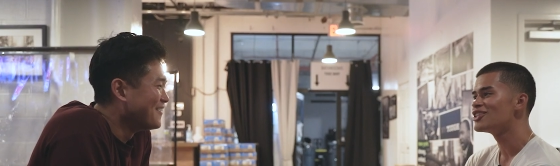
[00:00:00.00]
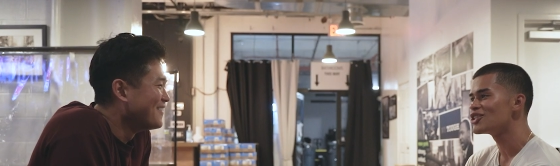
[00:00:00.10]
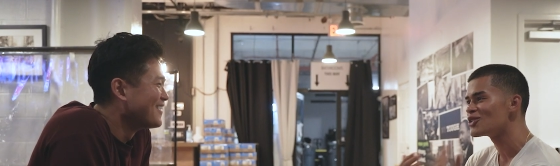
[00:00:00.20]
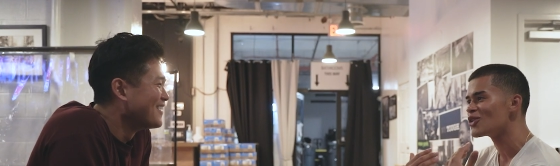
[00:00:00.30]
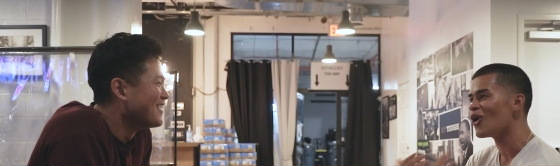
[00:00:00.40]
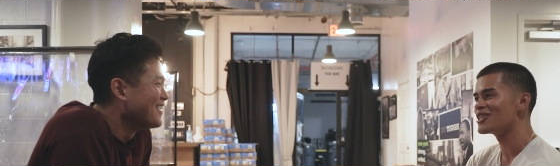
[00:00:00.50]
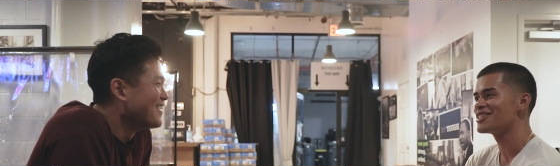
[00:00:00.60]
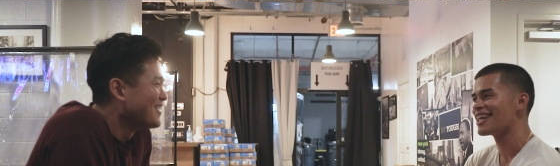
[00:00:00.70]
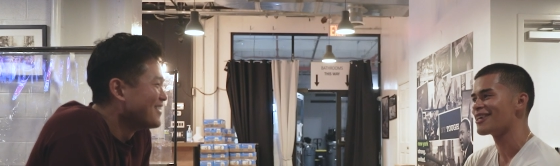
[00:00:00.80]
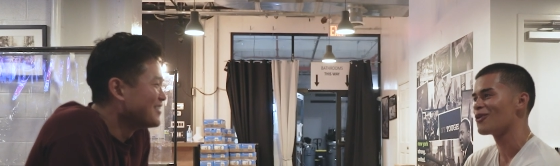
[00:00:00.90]
Speaker 1: It's just thoughts
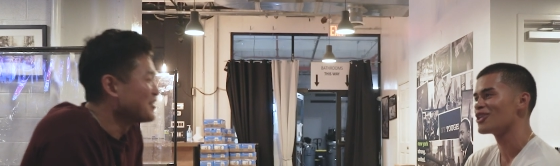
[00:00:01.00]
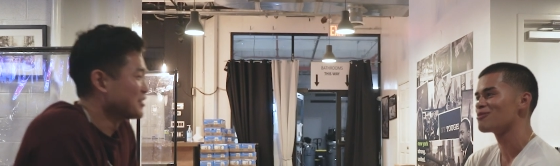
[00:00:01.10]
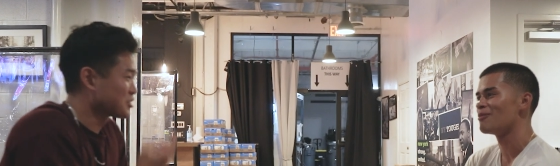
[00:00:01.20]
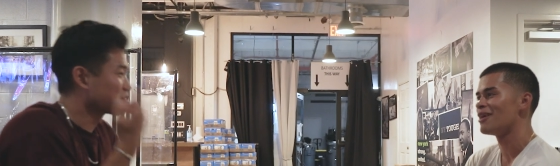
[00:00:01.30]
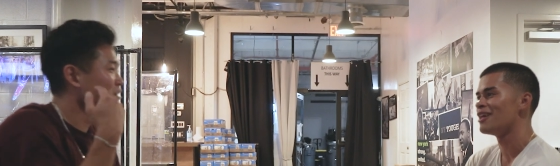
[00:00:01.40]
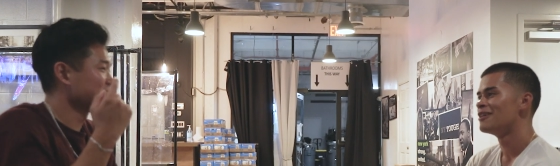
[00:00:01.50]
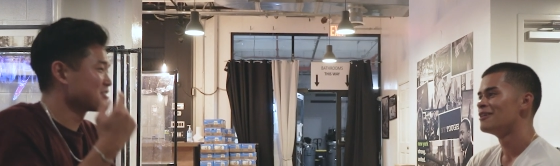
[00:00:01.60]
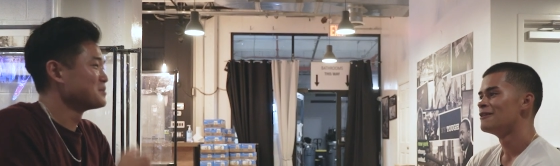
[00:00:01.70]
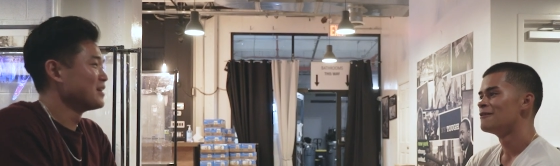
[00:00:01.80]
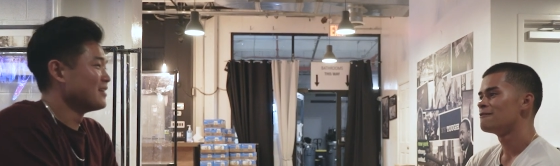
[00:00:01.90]
that cross yeah, my mind. Cross
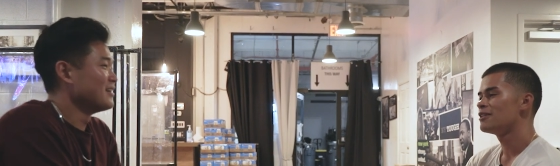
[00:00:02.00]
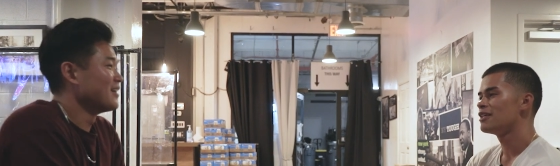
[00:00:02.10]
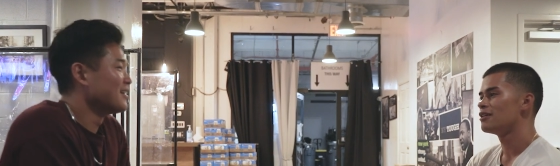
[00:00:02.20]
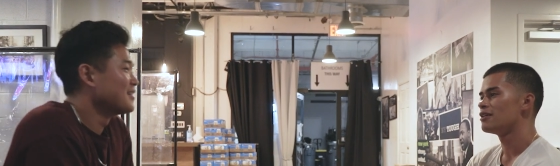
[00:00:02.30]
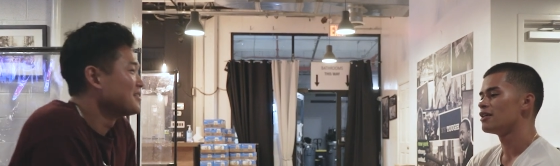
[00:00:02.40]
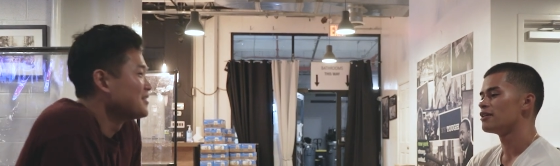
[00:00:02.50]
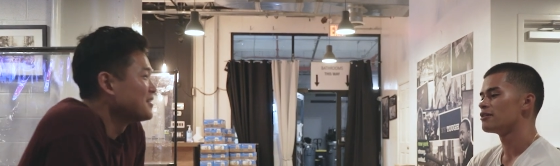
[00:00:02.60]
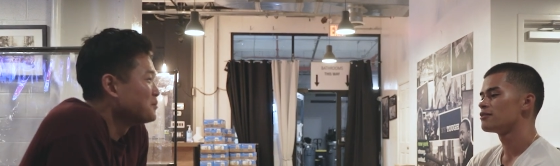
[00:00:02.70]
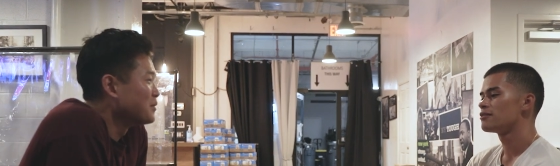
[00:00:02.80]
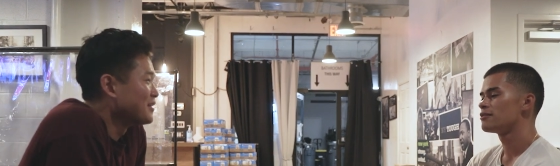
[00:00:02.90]
your mind. Yeah. yeah, yeah.
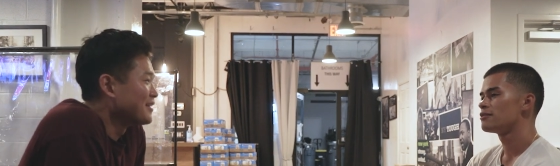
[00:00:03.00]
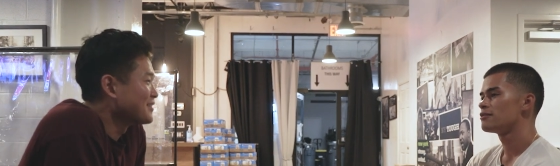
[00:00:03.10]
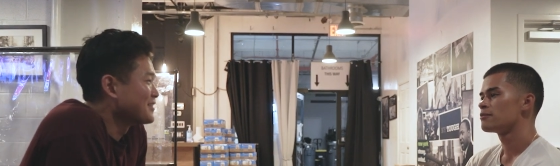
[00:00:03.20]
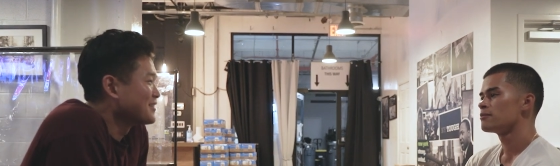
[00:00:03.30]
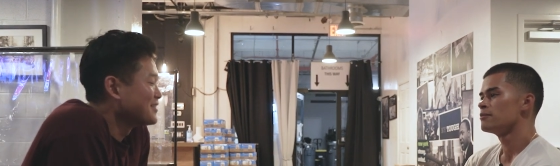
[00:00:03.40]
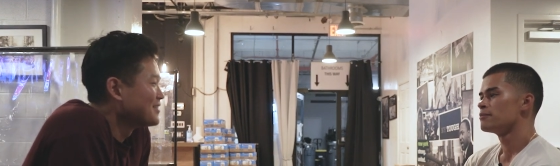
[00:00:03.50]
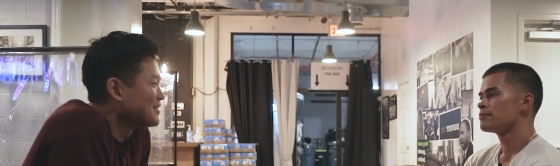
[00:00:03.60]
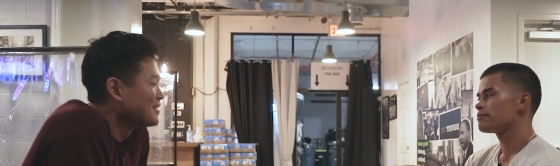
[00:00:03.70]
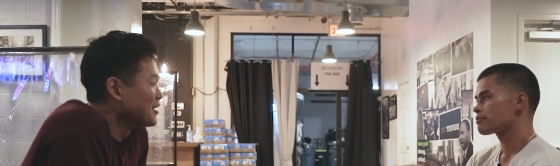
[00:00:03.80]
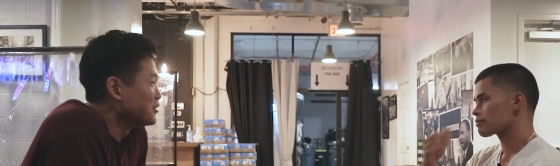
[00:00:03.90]
Speaker 2: But like,
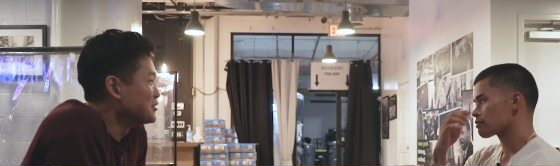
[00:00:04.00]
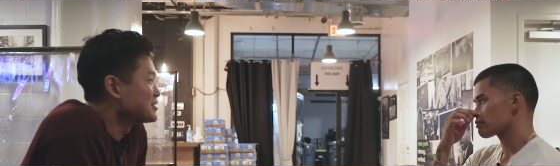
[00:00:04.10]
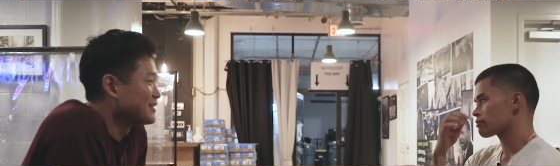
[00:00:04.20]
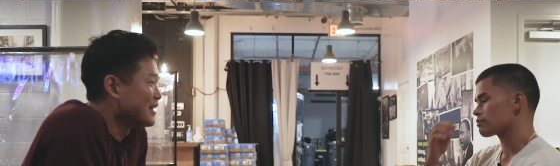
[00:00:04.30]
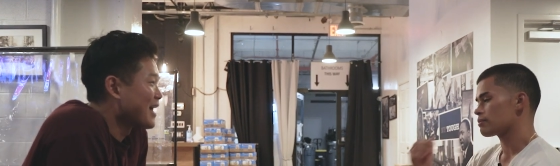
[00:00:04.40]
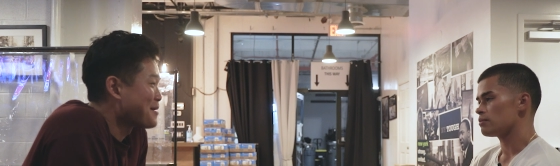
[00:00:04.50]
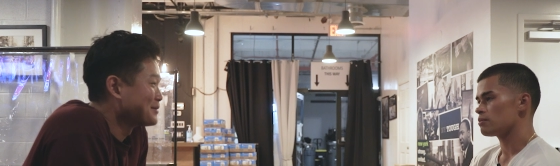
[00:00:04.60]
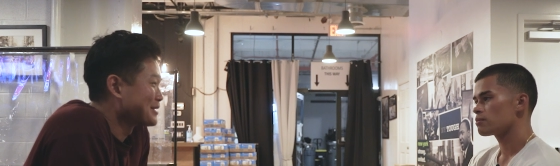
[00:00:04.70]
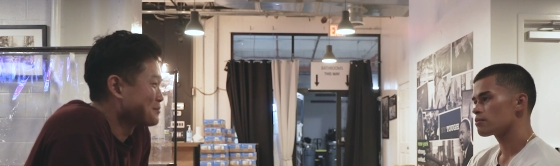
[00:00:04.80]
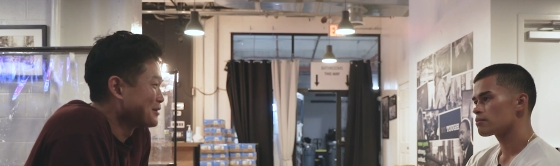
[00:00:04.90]
are you saying that
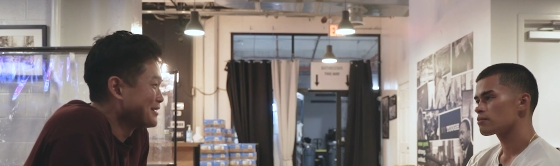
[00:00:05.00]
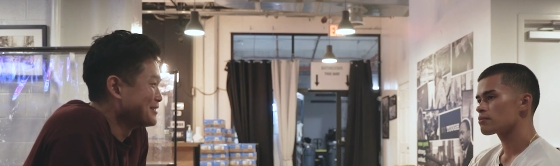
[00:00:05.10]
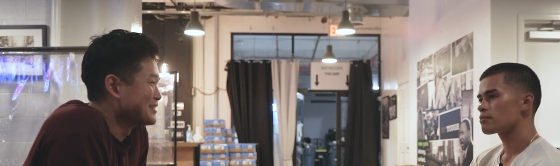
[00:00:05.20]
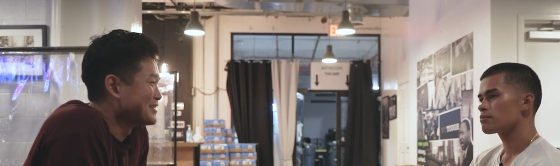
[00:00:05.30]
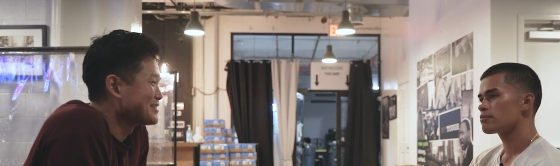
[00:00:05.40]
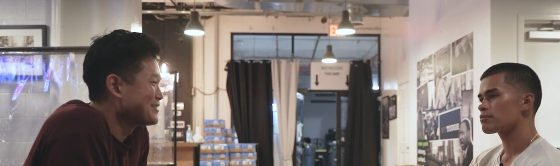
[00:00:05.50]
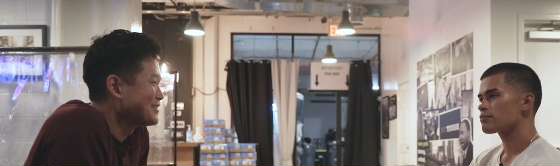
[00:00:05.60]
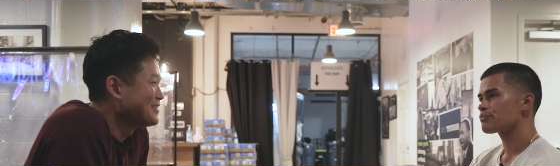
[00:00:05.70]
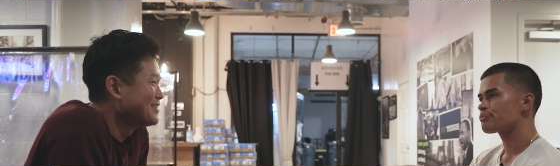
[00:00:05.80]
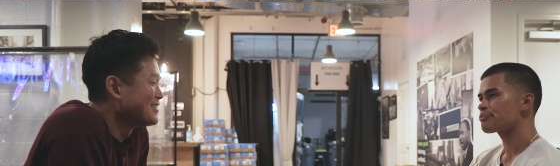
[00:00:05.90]
happens like pretty
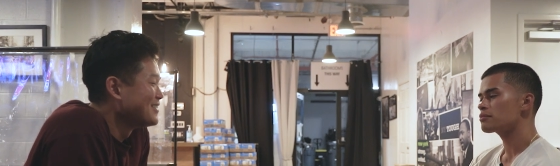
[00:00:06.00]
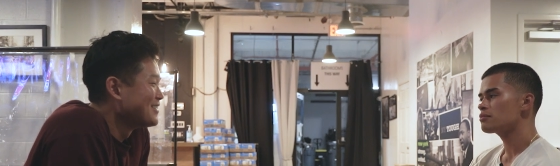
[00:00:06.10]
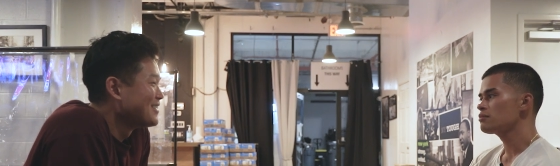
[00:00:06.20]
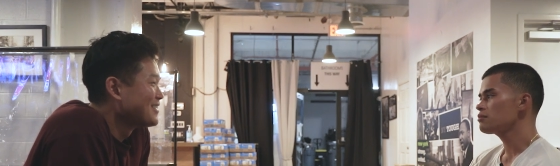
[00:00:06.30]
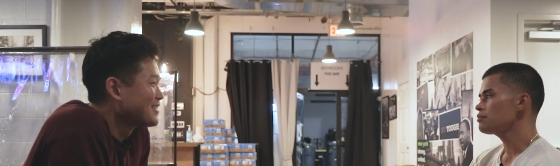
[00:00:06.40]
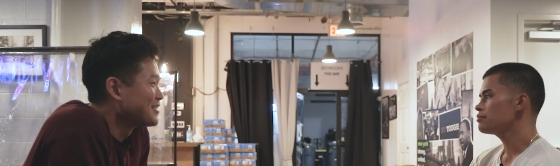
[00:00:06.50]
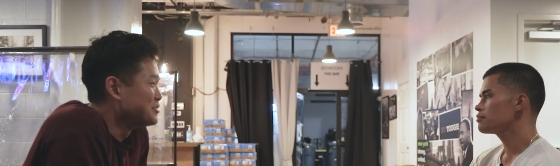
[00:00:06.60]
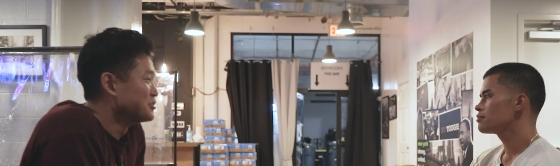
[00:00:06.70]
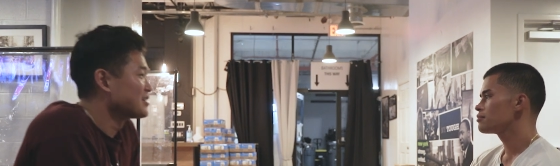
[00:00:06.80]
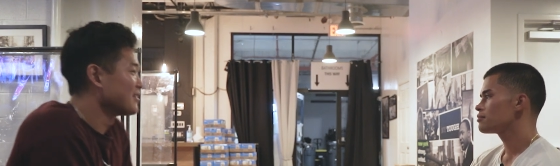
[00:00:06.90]
consistently? Because
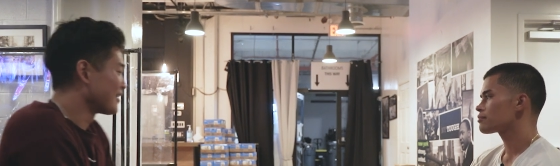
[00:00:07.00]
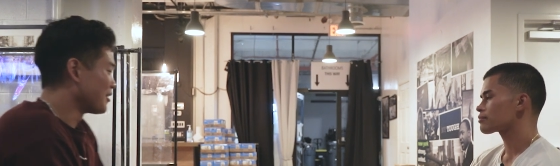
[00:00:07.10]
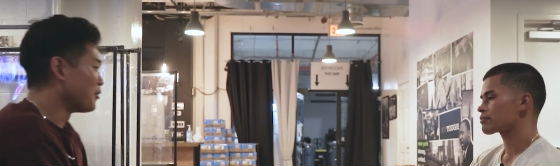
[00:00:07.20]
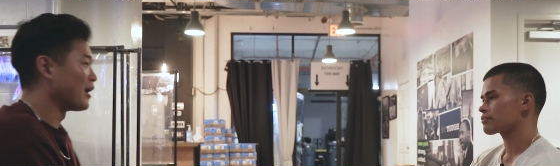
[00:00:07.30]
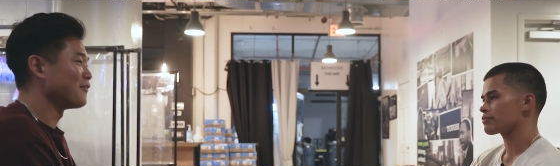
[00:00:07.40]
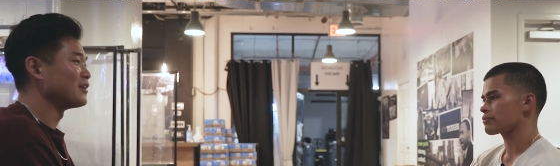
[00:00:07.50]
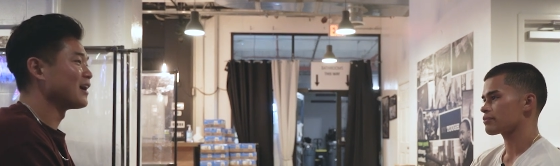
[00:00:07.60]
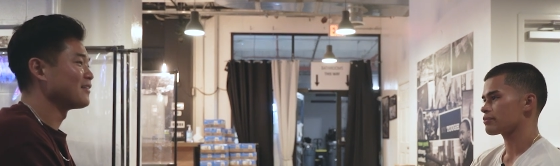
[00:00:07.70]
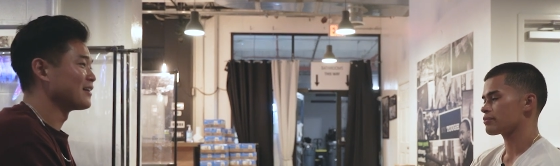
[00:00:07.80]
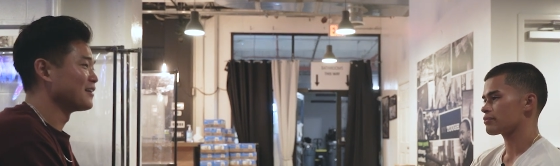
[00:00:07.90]
you said like, oh, I haven't
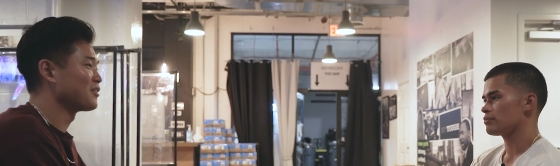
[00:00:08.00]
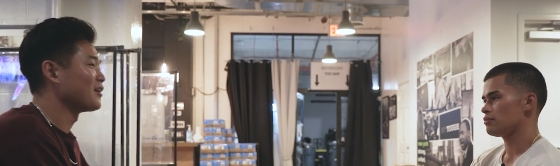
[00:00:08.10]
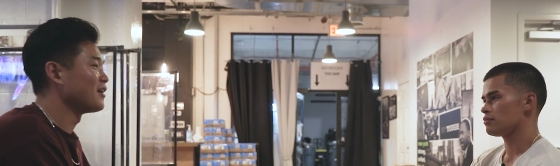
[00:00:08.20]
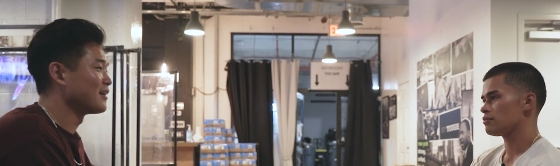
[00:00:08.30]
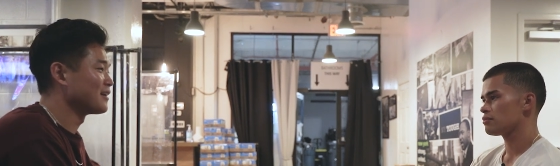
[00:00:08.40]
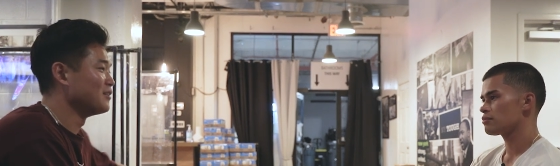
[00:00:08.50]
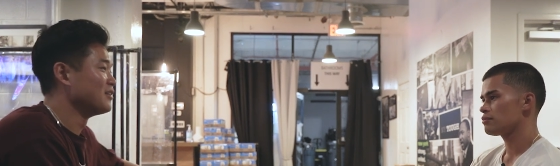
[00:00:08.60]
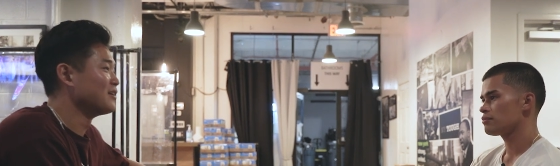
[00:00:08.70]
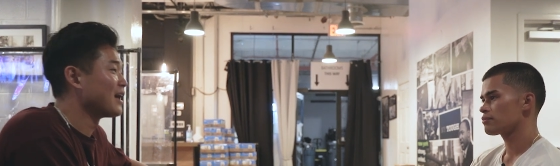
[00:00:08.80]
had like a thought like in the